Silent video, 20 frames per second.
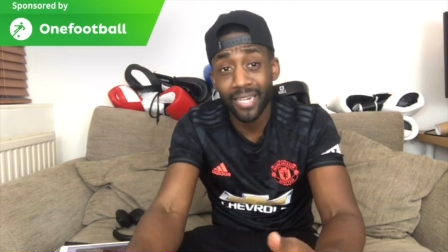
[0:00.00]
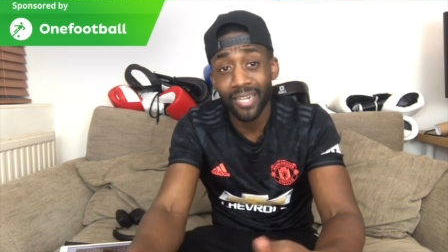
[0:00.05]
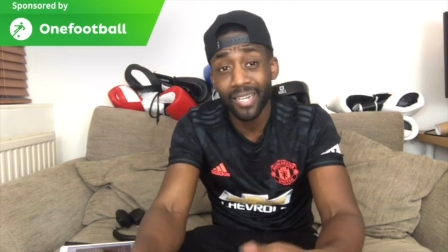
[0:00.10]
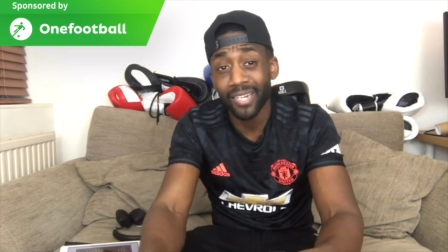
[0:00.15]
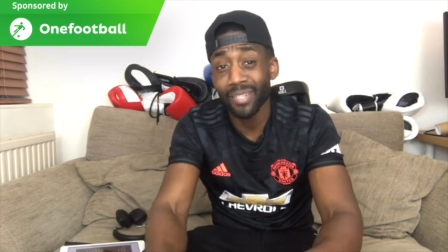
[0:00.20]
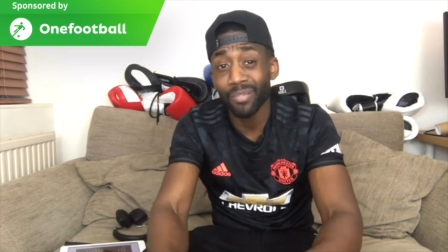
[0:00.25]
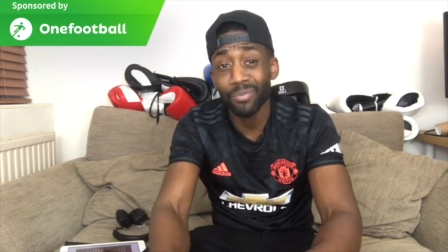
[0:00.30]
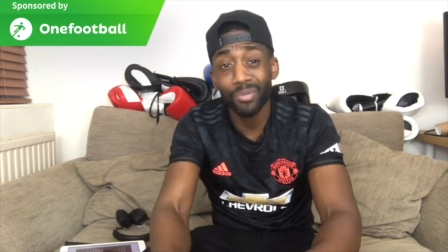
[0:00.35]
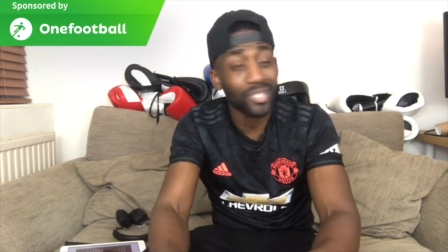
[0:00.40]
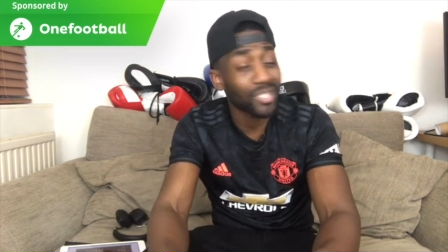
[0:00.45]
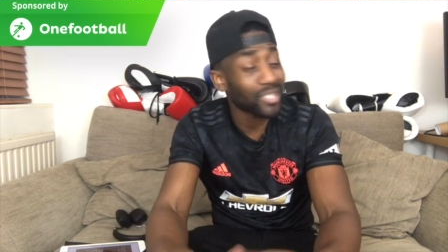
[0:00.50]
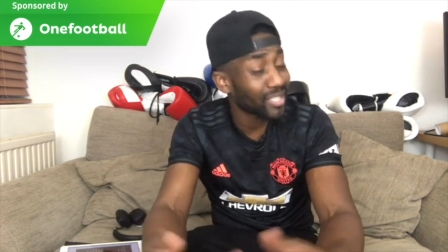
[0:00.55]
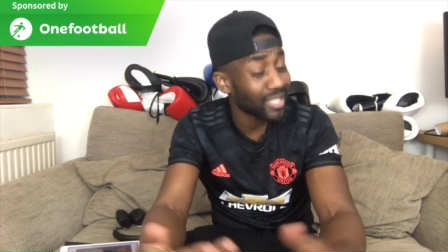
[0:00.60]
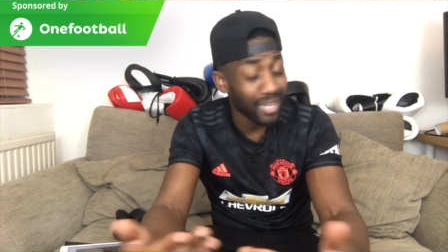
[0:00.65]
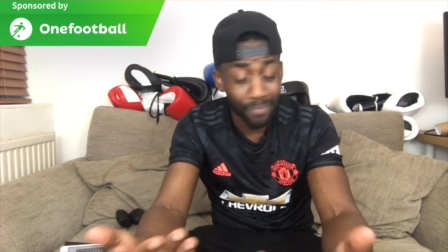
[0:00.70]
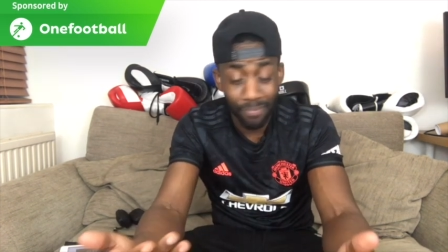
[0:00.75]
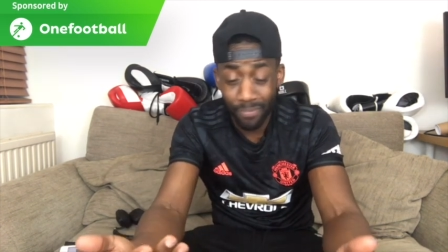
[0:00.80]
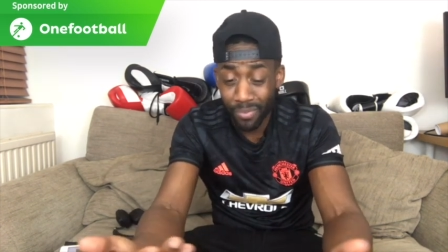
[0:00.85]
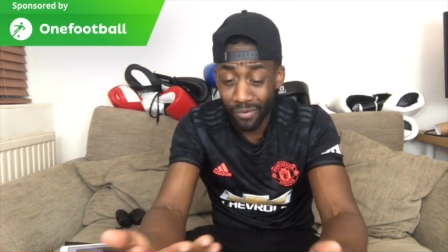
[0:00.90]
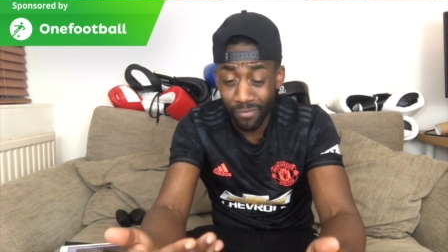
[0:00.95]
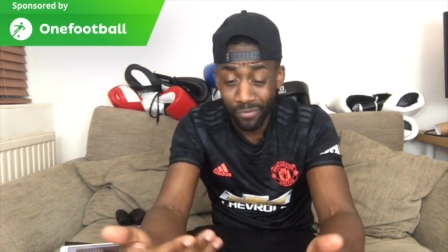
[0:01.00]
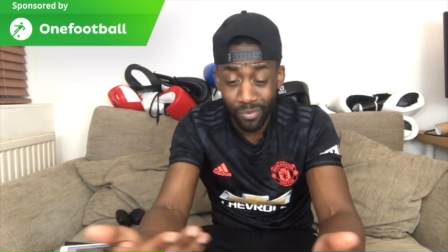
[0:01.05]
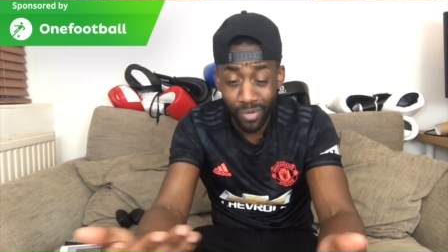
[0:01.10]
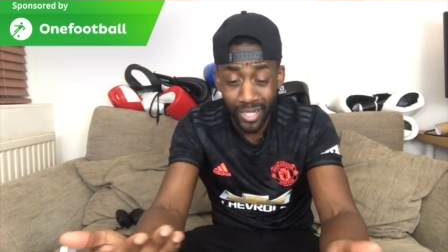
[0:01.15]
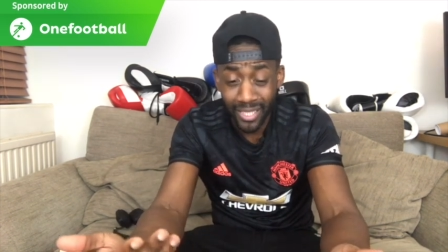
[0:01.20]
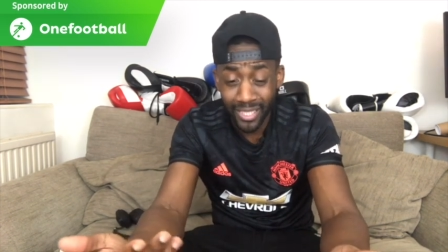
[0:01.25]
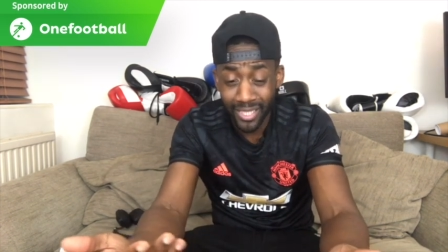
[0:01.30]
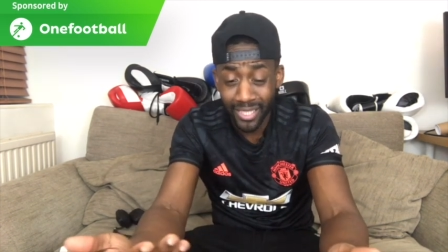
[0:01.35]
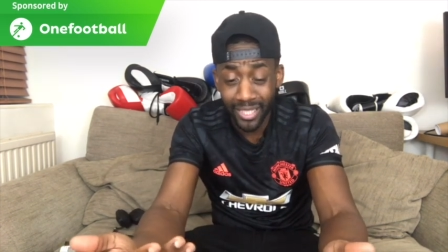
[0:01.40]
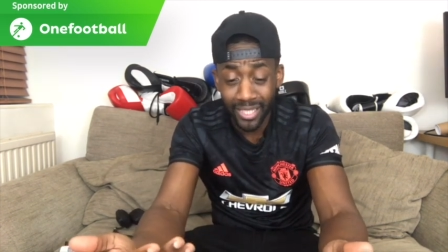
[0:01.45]
and he was just like, bruv, what
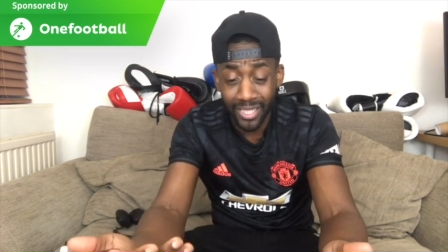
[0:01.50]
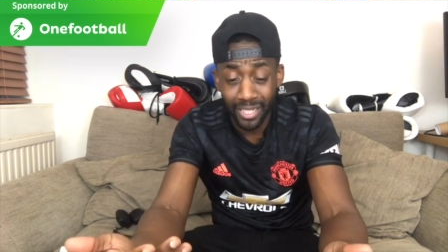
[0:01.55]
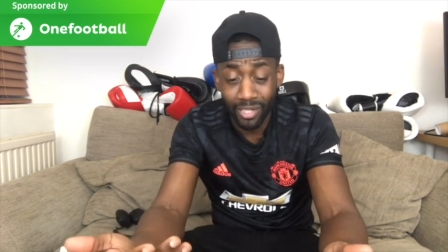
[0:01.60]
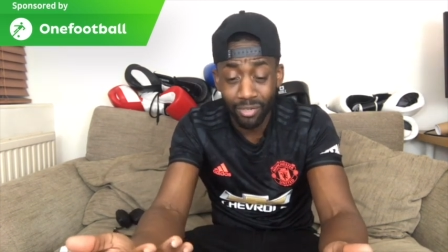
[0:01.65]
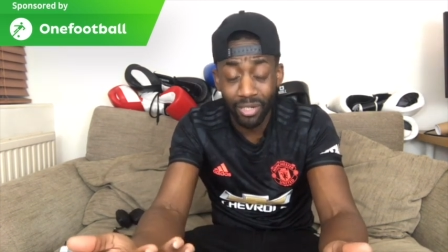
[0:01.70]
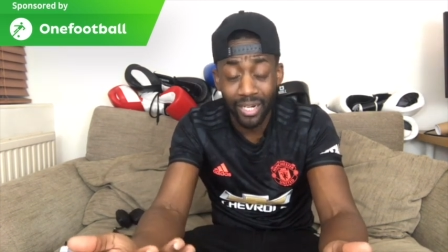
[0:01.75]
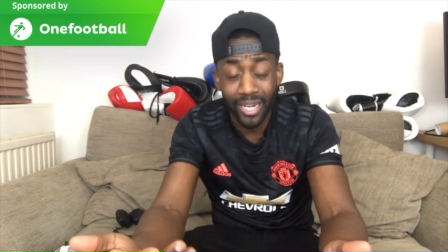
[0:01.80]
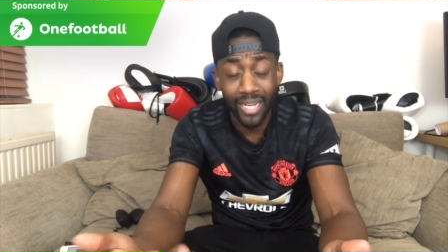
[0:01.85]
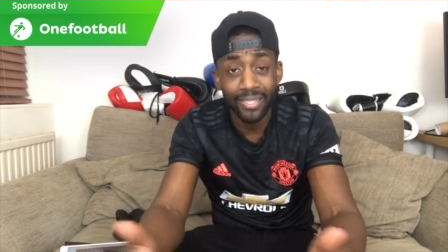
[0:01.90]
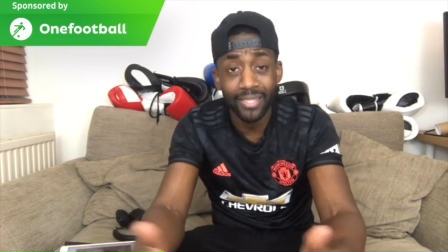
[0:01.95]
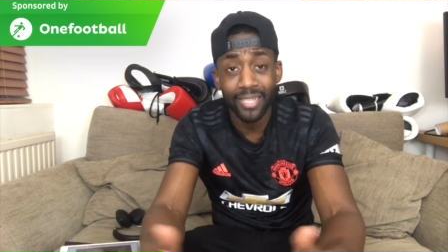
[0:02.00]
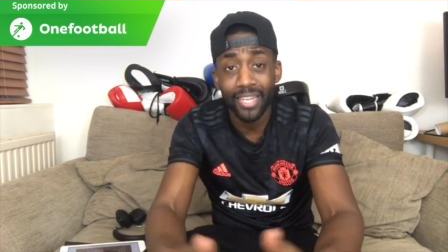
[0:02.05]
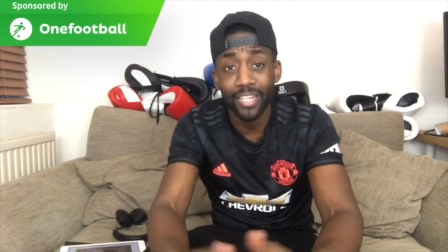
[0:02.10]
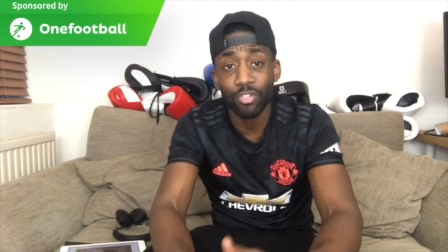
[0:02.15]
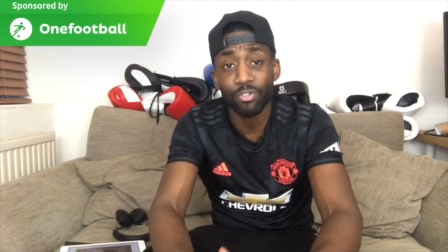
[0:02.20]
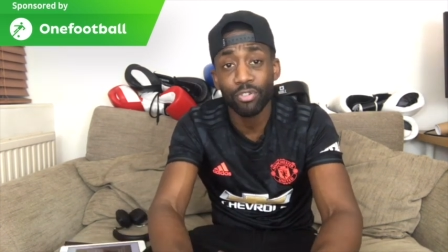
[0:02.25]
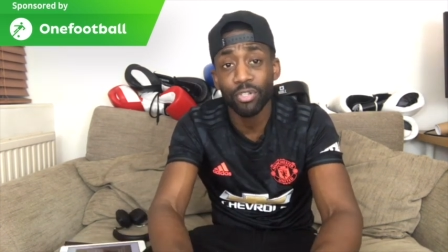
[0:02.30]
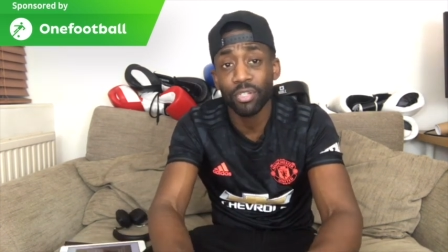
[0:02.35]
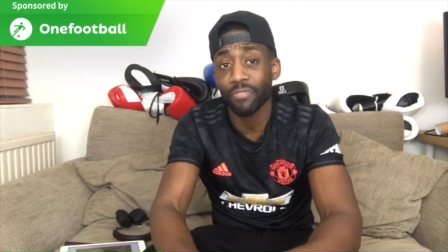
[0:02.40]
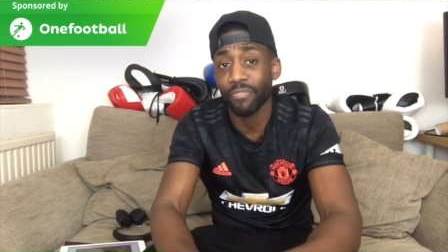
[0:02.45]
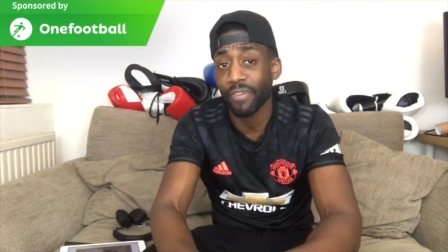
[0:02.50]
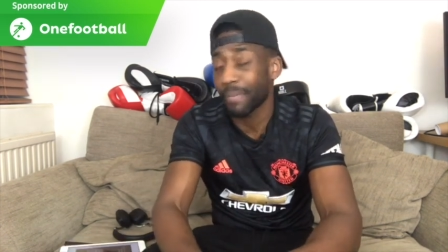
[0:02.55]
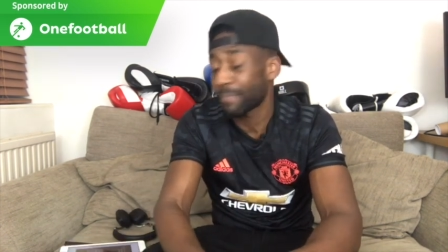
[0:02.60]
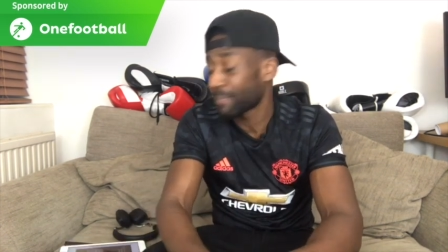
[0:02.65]
is this? It looked like Tetris, fam.